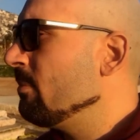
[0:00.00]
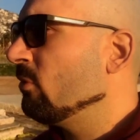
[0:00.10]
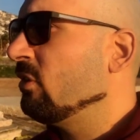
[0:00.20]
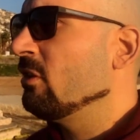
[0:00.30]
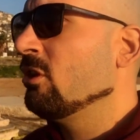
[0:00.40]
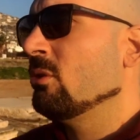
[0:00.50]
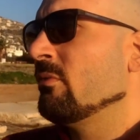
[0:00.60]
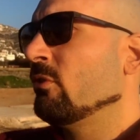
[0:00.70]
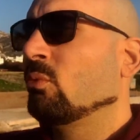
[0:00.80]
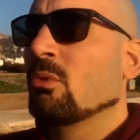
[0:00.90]
of people say the
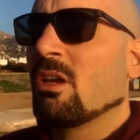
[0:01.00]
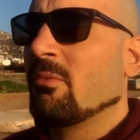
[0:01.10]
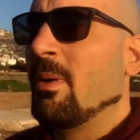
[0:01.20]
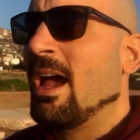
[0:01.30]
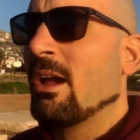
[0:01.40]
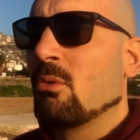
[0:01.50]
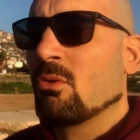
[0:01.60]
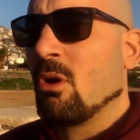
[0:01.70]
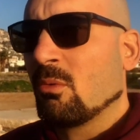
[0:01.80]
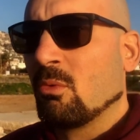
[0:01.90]
universe will give back
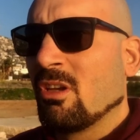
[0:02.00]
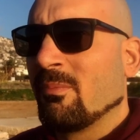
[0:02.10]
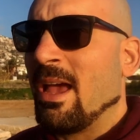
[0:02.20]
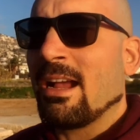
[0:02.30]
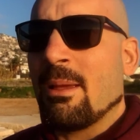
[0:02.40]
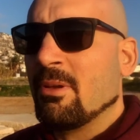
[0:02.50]
or God will give back.